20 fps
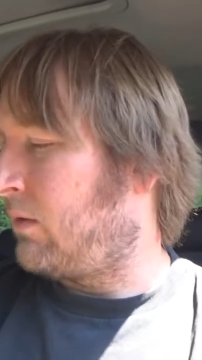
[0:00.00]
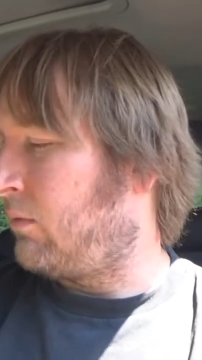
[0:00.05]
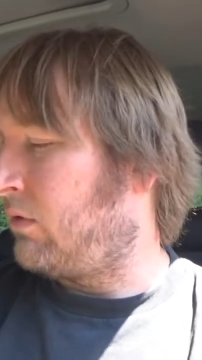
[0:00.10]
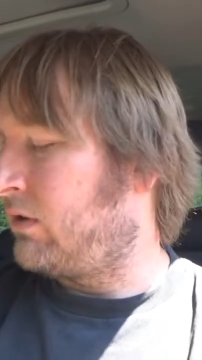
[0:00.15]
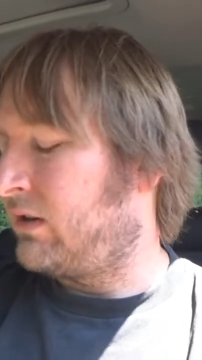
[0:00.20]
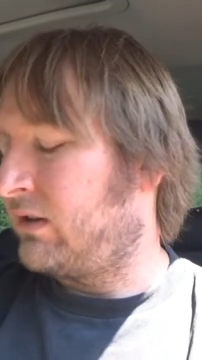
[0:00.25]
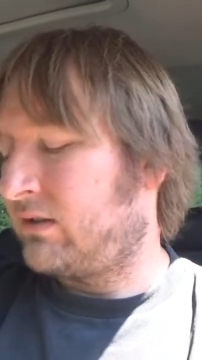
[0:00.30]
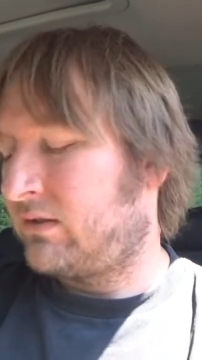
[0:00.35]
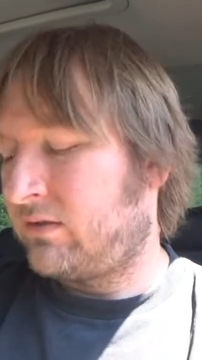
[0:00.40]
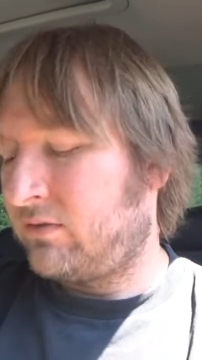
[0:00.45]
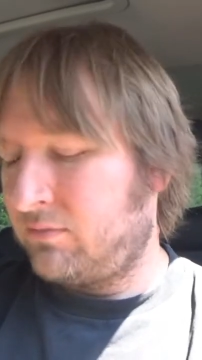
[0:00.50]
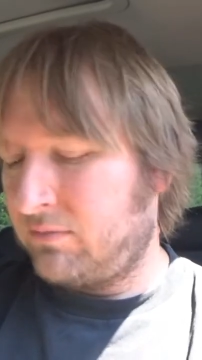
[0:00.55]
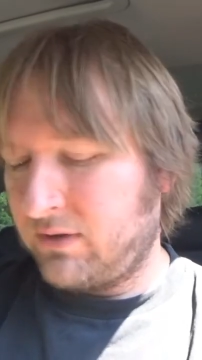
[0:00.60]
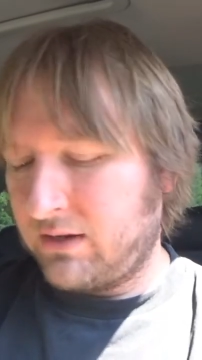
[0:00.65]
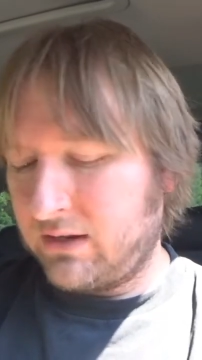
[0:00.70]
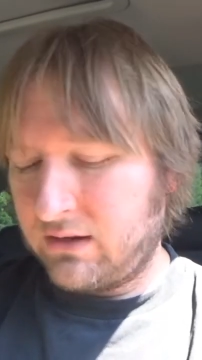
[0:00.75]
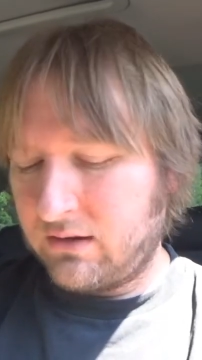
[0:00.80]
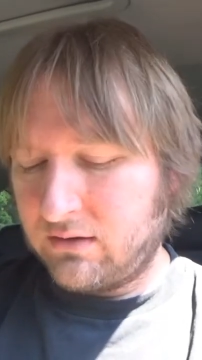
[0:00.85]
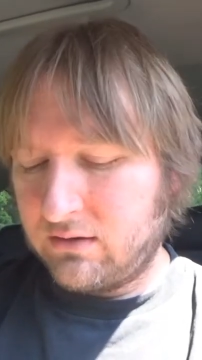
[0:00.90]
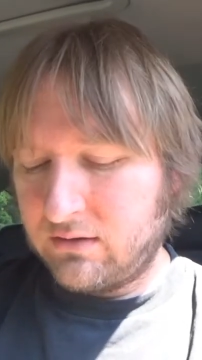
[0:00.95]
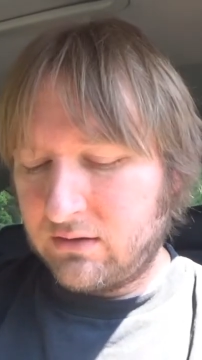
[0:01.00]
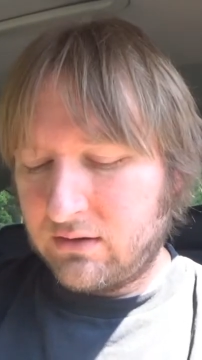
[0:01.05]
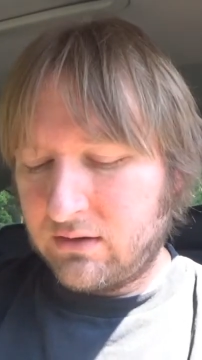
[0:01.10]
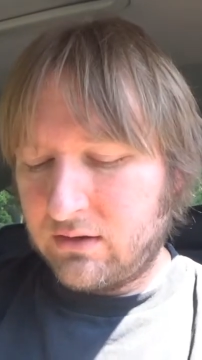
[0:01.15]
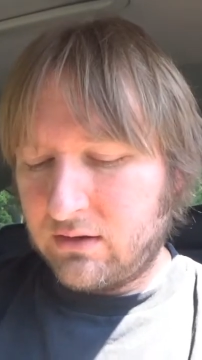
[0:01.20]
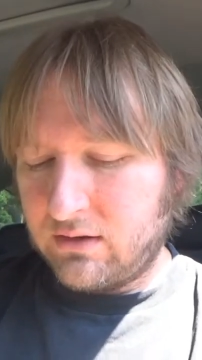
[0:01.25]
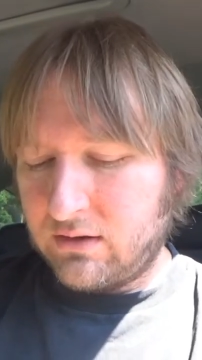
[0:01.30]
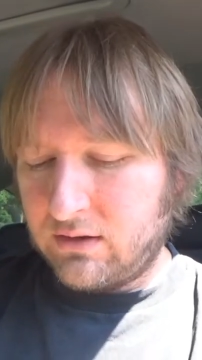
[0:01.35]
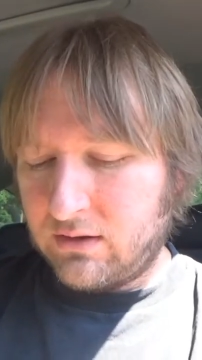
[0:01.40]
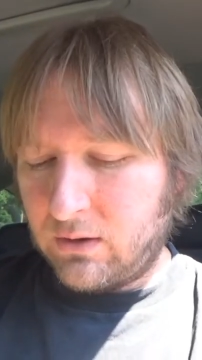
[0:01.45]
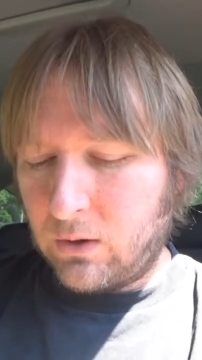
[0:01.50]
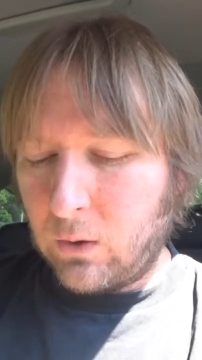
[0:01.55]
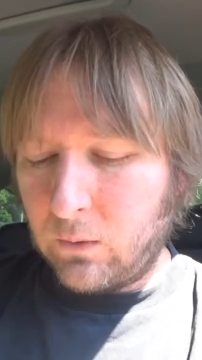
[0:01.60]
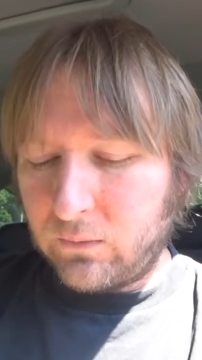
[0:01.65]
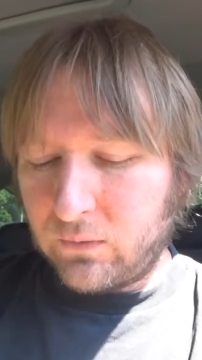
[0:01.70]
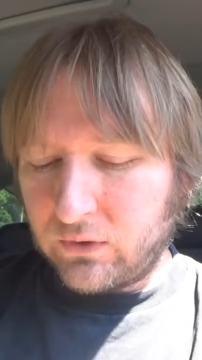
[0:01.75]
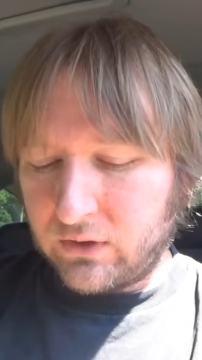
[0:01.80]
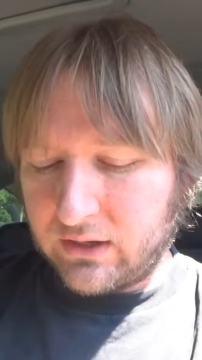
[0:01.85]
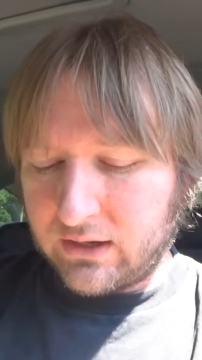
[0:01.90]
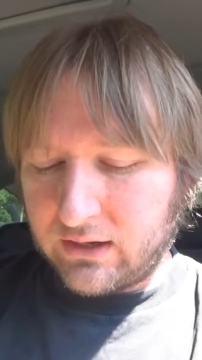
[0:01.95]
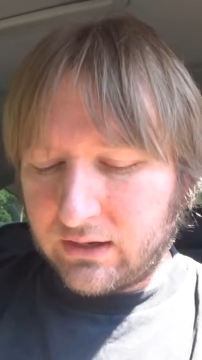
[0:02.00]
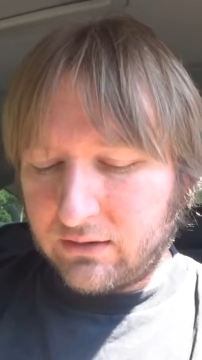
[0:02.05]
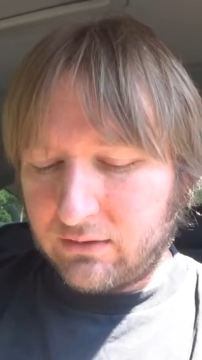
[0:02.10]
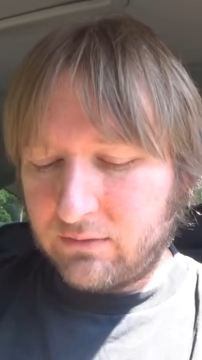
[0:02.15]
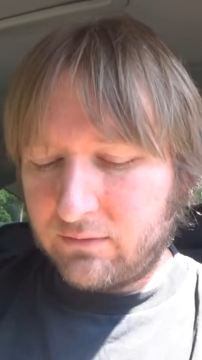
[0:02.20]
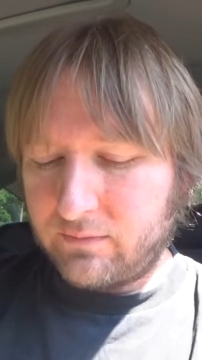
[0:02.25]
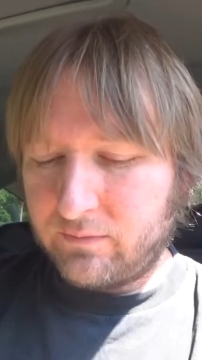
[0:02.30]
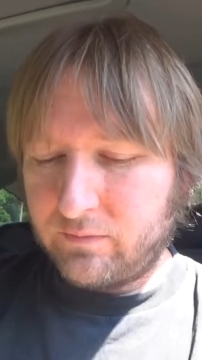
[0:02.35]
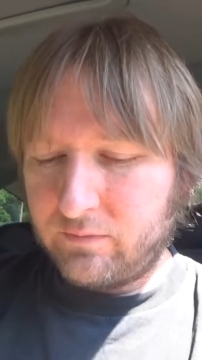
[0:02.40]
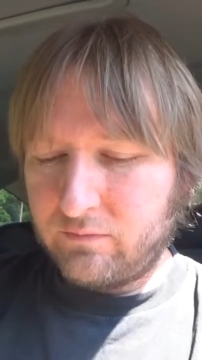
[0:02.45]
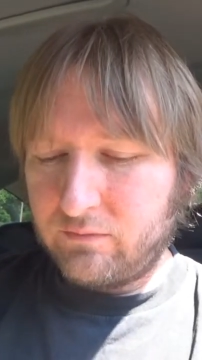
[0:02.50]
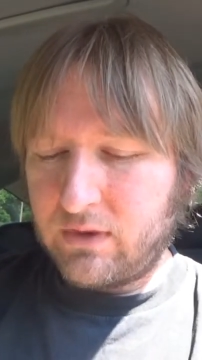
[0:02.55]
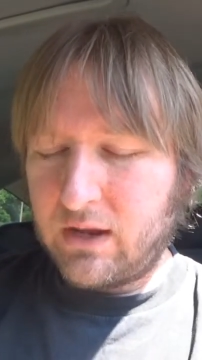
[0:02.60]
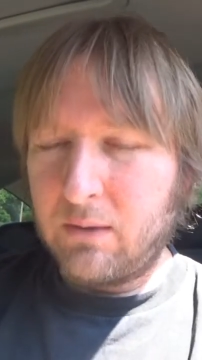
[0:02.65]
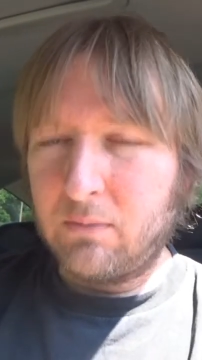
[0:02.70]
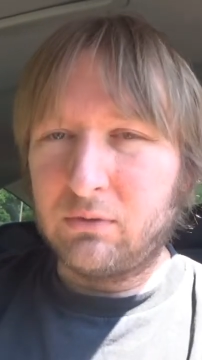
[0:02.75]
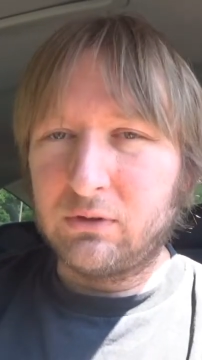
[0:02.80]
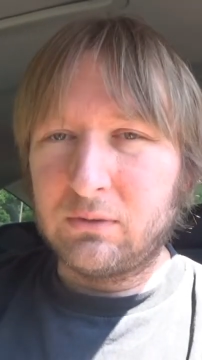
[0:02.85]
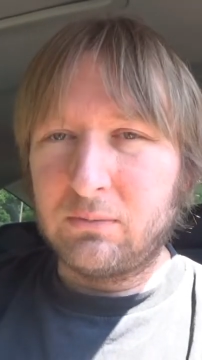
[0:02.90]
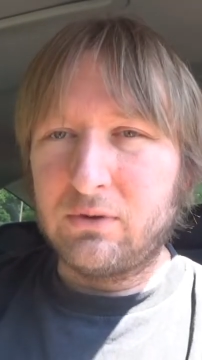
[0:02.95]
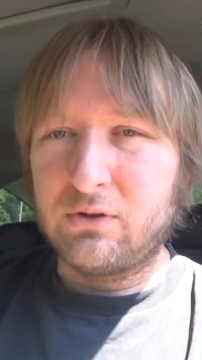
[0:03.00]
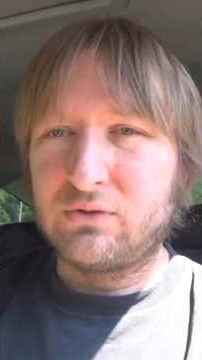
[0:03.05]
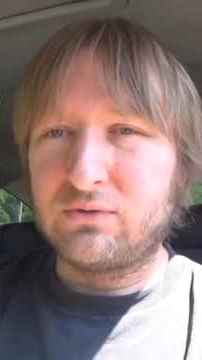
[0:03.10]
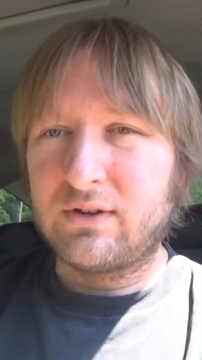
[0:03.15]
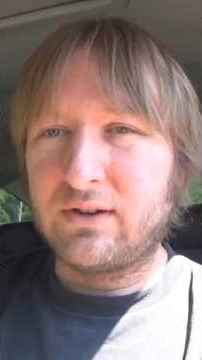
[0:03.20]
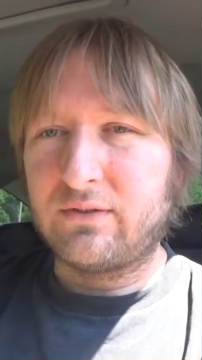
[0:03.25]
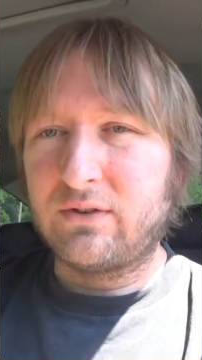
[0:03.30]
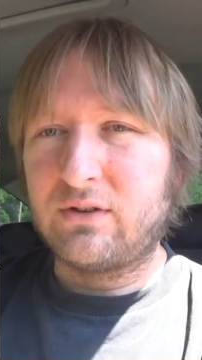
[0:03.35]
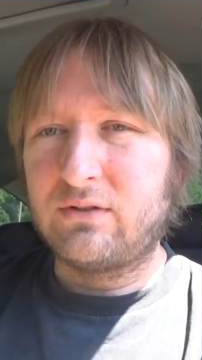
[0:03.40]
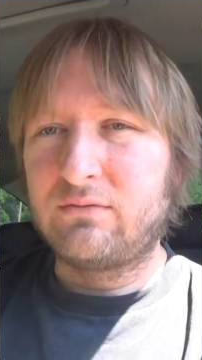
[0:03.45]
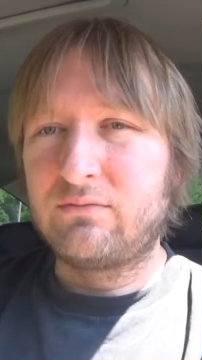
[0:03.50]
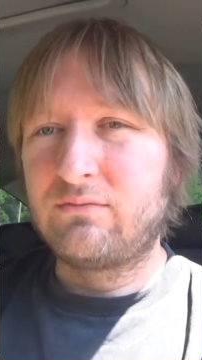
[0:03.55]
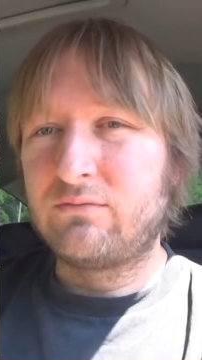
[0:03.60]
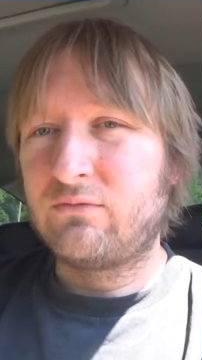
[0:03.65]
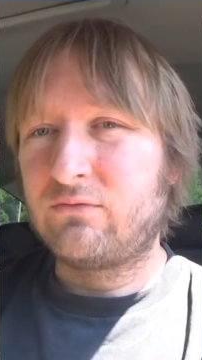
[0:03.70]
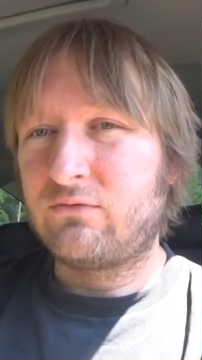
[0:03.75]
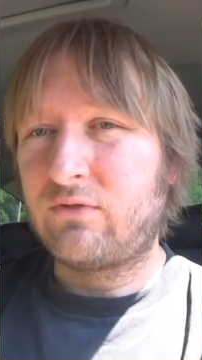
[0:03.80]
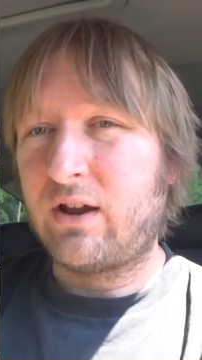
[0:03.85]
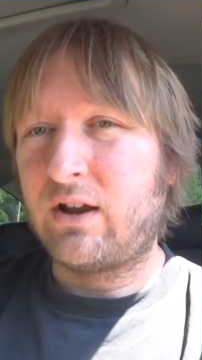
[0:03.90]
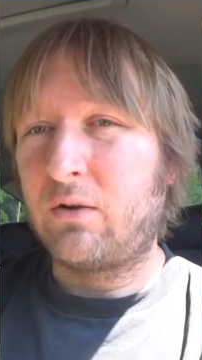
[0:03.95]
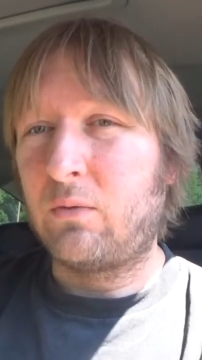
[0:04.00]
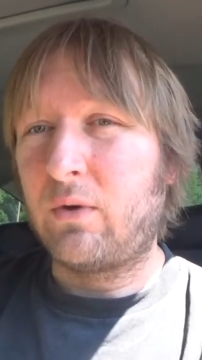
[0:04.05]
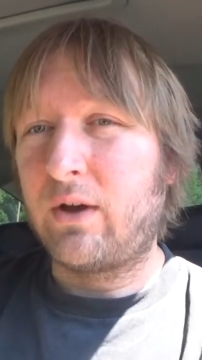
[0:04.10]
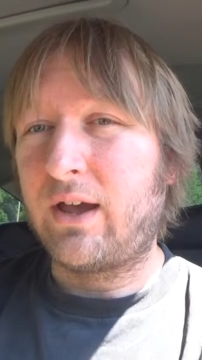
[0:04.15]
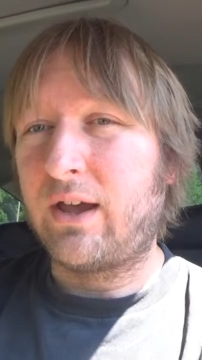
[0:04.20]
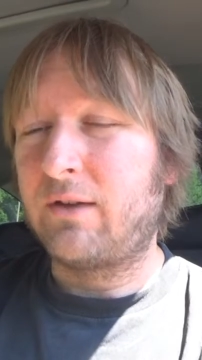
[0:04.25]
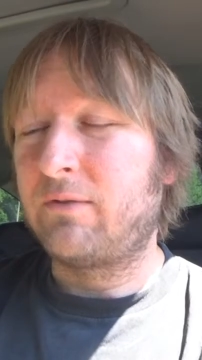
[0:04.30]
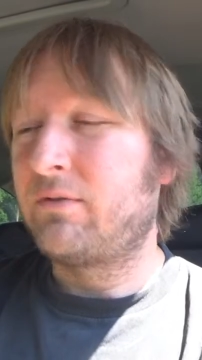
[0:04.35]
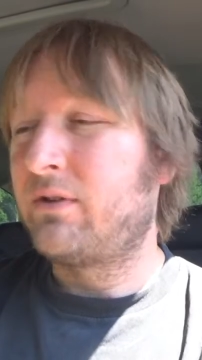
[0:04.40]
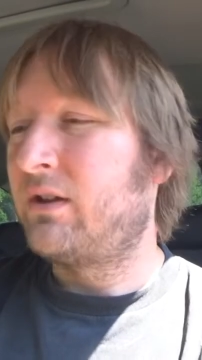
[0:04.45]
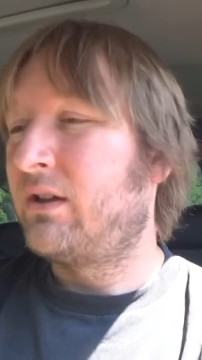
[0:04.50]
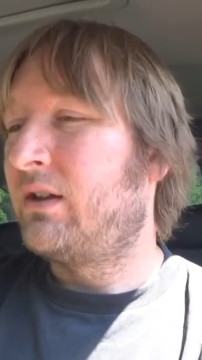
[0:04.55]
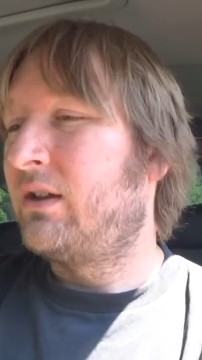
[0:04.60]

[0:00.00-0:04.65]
I want it to be hopefully able to be driven right away.